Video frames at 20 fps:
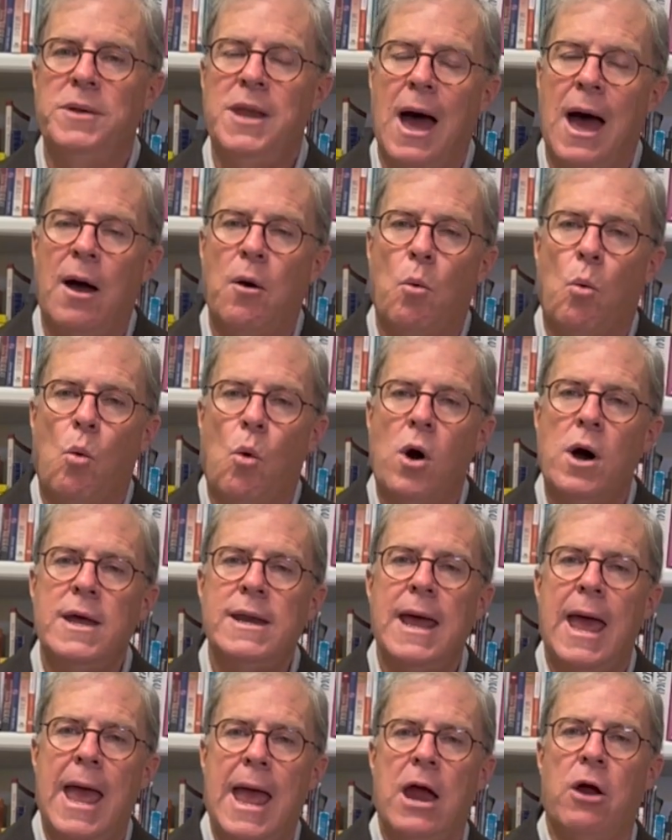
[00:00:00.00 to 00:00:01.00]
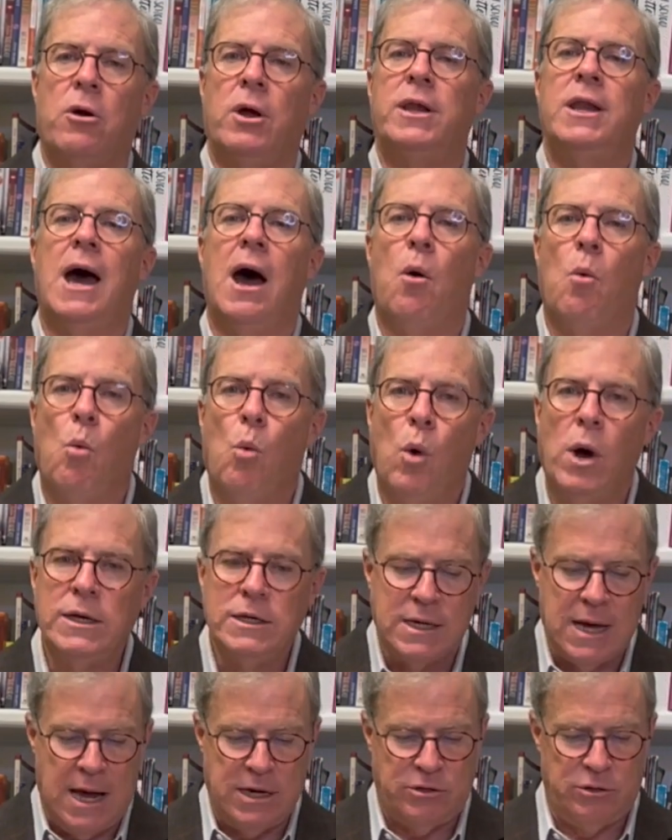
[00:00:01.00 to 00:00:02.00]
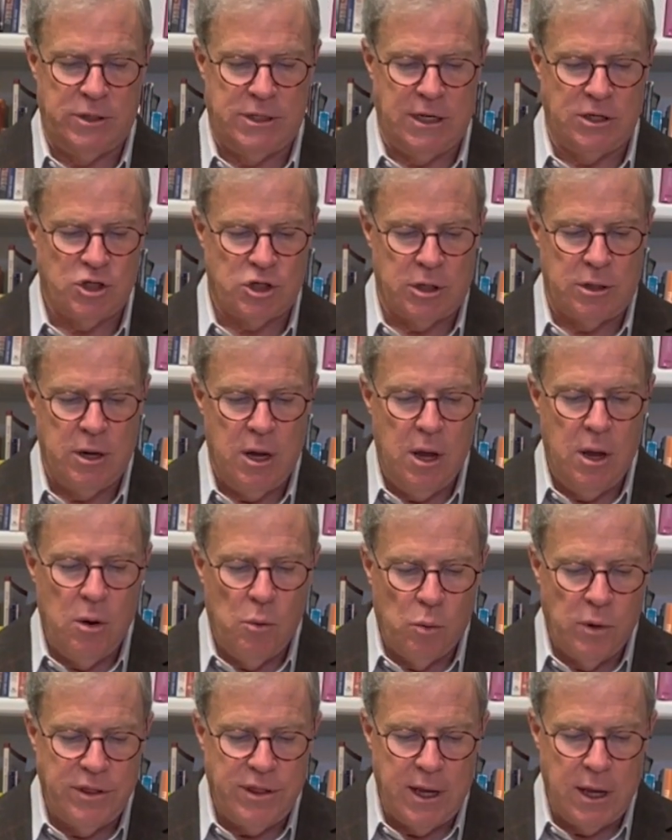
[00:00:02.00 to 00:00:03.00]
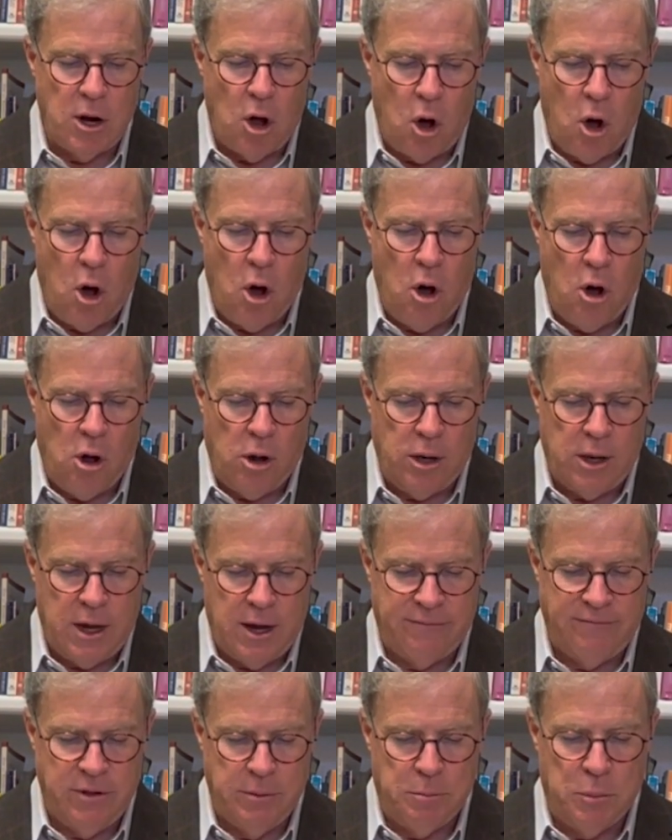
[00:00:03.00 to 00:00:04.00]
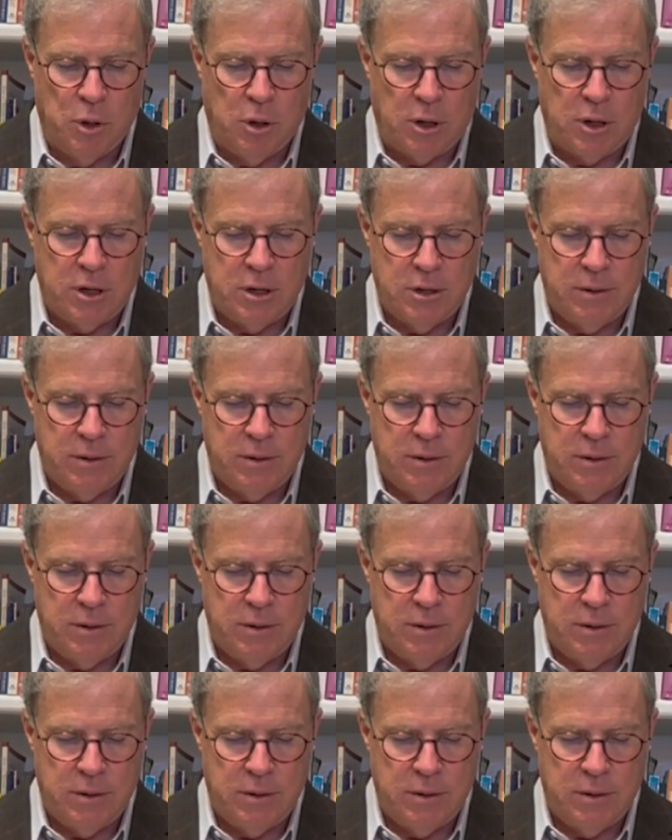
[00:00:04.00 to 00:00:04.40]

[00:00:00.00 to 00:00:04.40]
not one error, not one contradiction within all of the book.